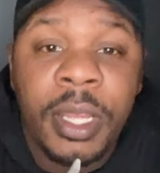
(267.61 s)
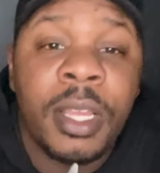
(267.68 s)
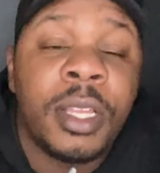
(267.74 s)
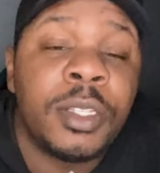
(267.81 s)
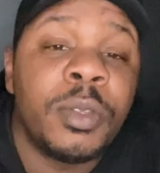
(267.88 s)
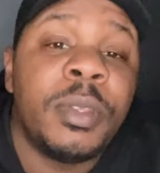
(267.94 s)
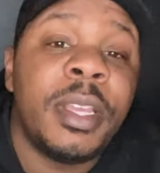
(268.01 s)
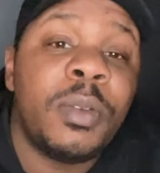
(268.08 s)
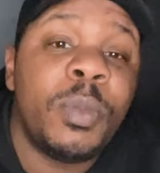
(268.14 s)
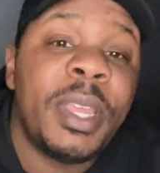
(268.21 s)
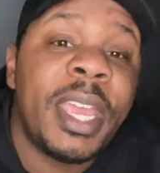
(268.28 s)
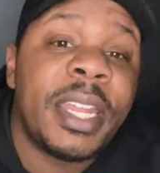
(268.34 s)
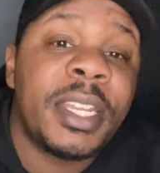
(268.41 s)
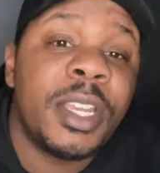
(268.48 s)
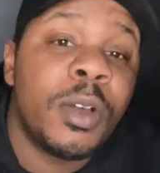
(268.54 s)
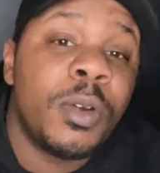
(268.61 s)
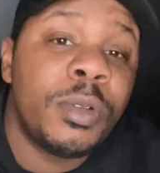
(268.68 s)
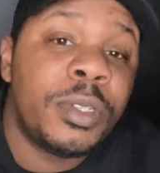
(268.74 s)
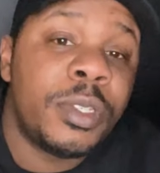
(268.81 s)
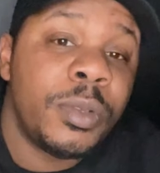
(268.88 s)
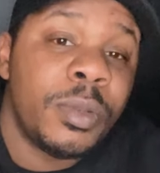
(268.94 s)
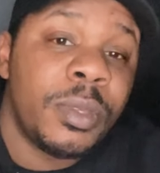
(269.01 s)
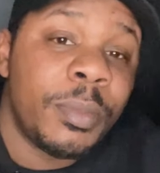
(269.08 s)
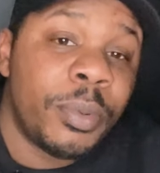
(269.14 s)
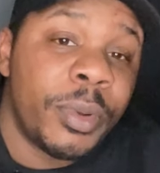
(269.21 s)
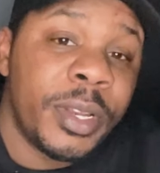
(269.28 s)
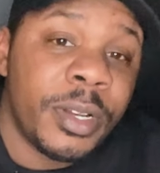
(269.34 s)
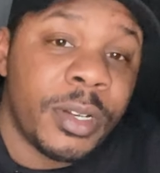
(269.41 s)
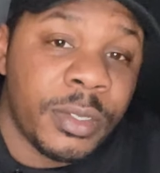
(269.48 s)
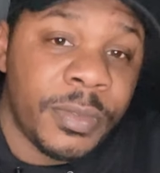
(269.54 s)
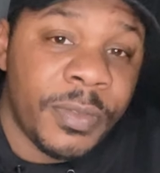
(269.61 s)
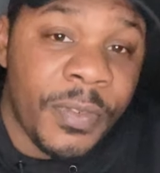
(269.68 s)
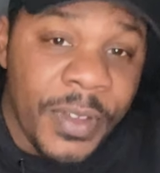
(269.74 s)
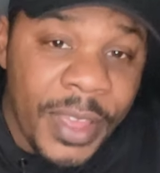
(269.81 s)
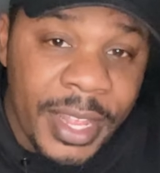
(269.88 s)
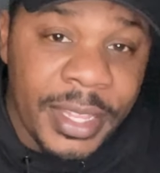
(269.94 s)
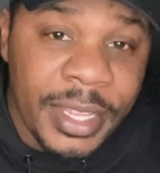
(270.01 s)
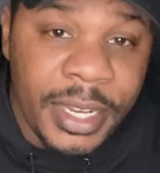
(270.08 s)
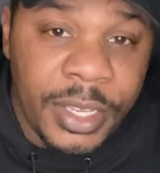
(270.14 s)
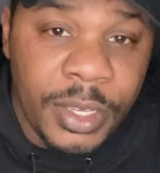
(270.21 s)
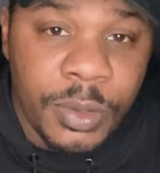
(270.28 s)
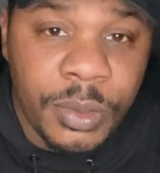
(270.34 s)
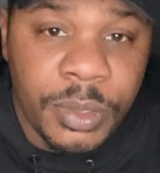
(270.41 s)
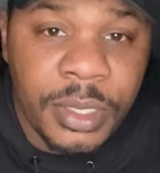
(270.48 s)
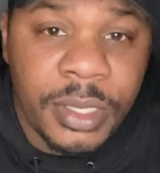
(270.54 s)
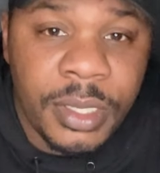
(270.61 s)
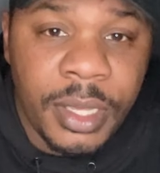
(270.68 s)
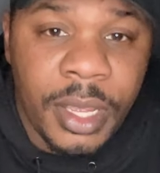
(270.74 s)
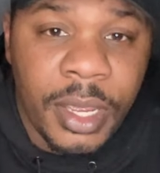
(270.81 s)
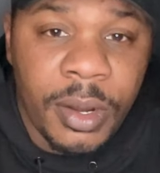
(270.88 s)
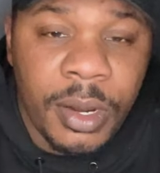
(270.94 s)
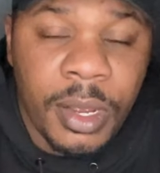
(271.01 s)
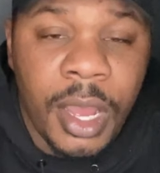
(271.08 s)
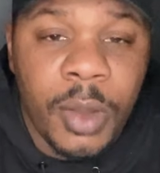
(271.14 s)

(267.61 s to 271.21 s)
So then we had to go to the breeder's vet that he uses there.